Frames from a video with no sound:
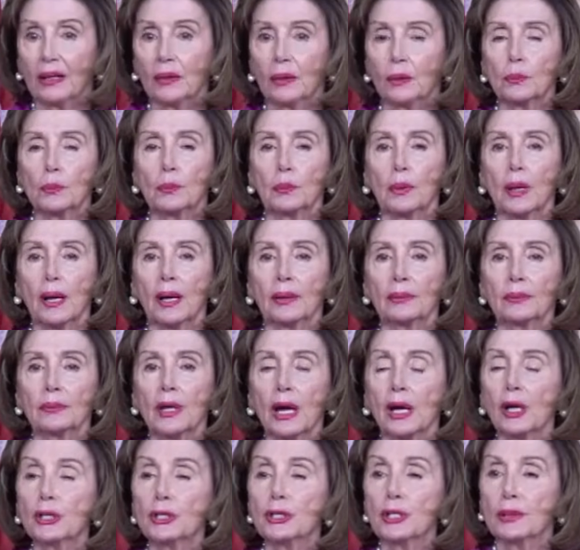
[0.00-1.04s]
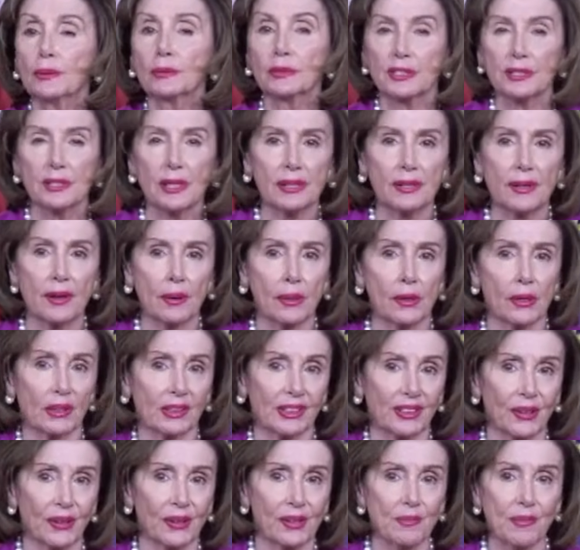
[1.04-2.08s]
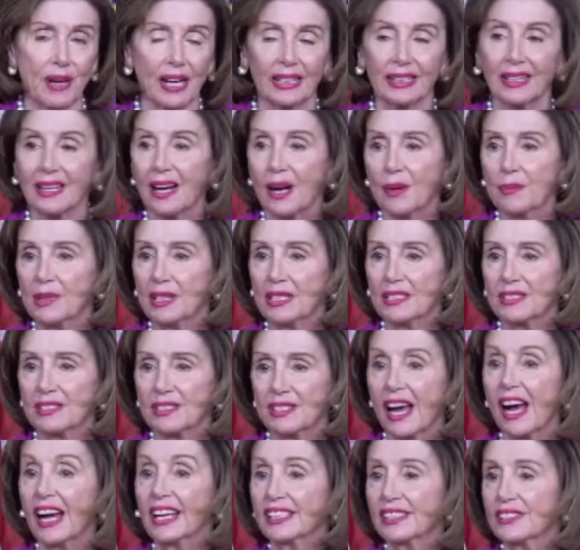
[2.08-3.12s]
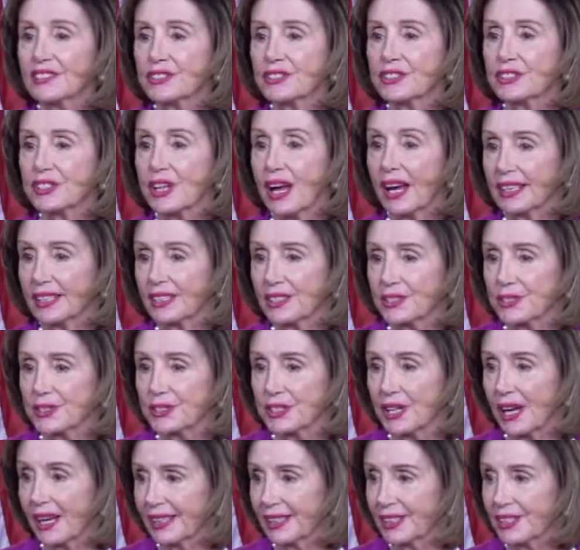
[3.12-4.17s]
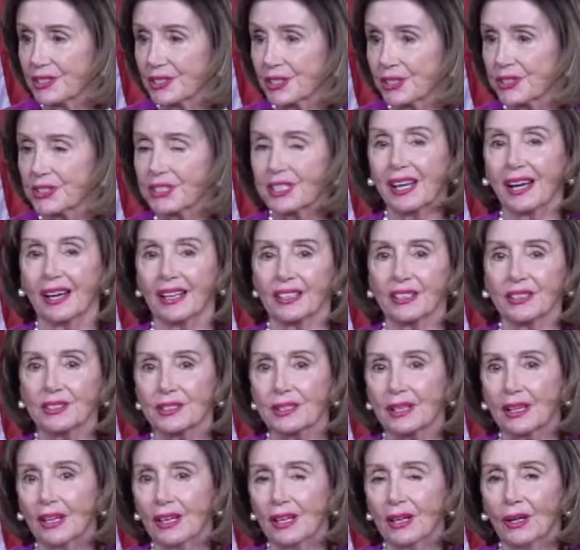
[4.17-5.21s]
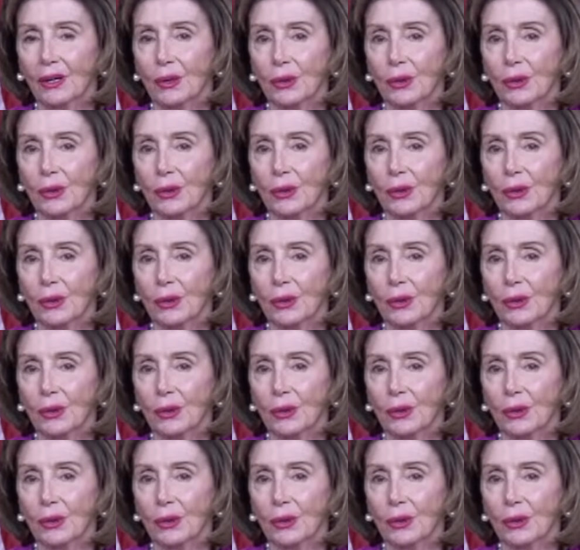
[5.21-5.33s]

Uh, I, I said earlier in my comment, science, science, science, and science.